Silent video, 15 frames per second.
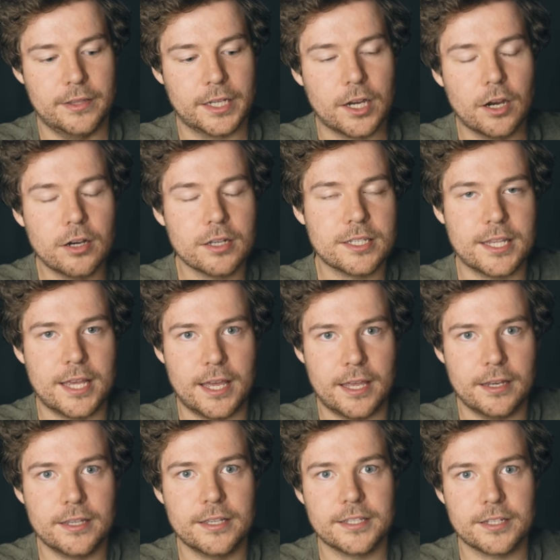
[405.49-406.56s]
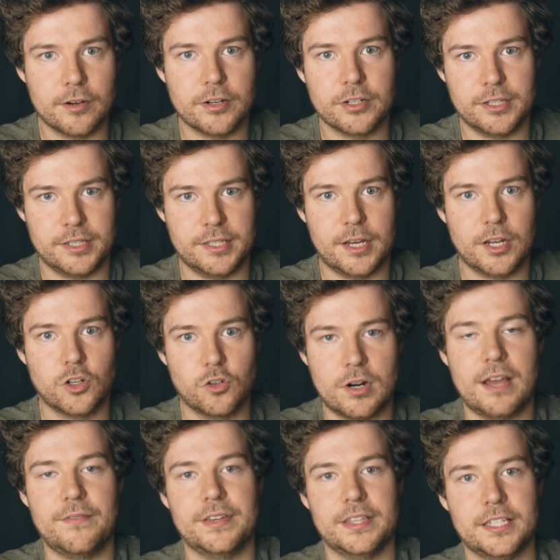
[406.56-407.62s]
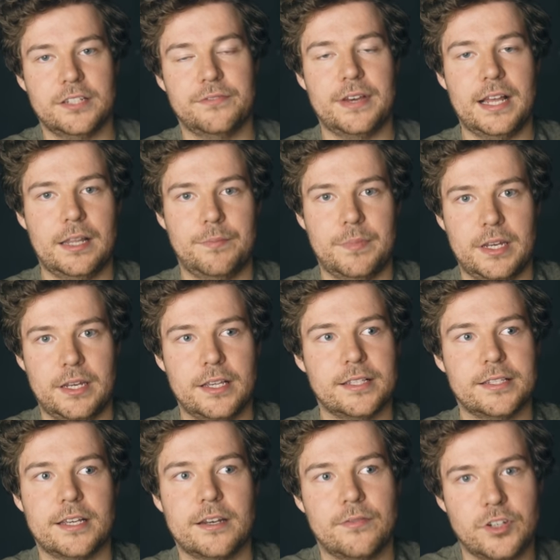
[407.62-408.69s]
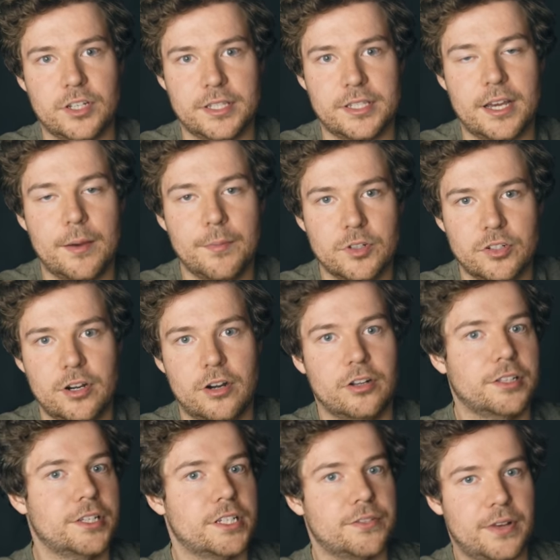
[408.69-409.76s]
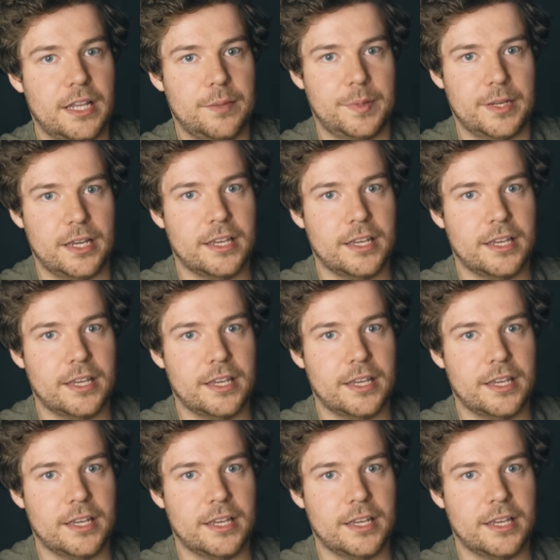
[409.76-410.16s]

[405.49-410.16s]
the content is going to start driving the development instead of just arbitrarily developing